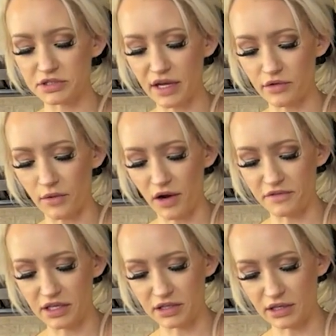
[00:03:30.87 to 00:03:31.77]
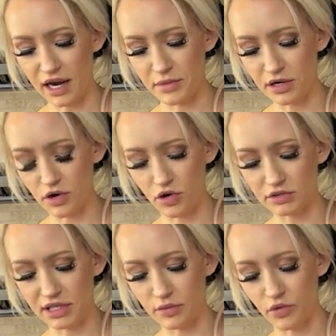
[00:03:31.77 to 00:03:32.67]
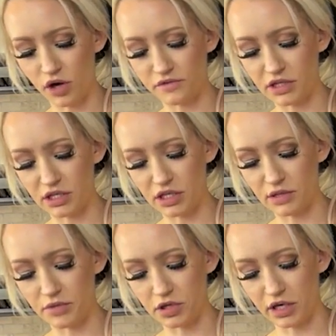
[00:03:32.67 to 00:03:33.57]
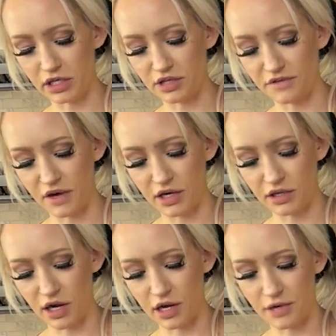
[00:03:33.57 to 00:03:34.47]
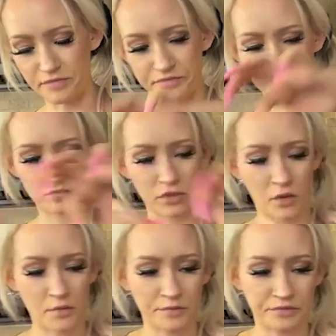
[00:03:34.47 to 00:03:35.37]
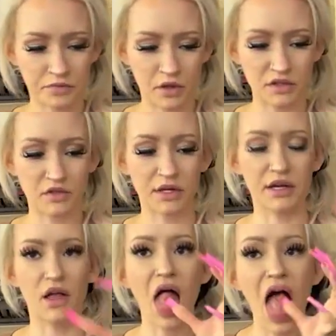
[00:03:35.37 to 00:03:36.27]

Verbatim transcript: used to have a raw vegan. I made a whole damn raw vegan ebook. I need to find that. It's funny.